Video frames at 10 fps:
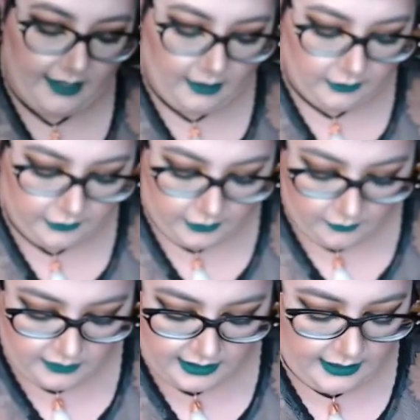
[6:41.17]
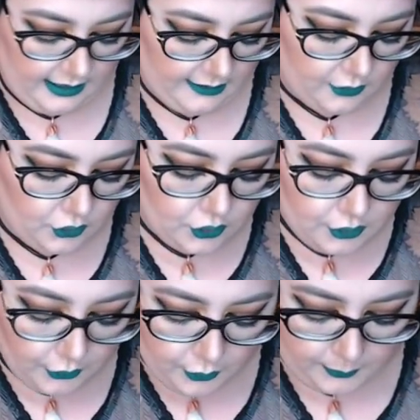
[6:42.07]
undertones in it. It's
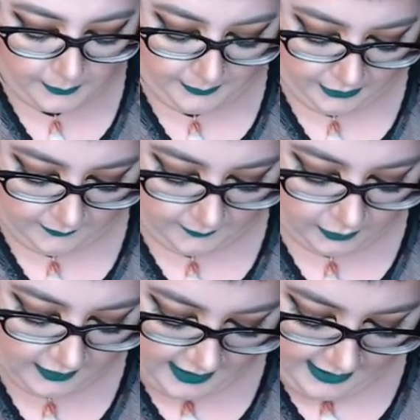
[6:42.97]
super beautiful.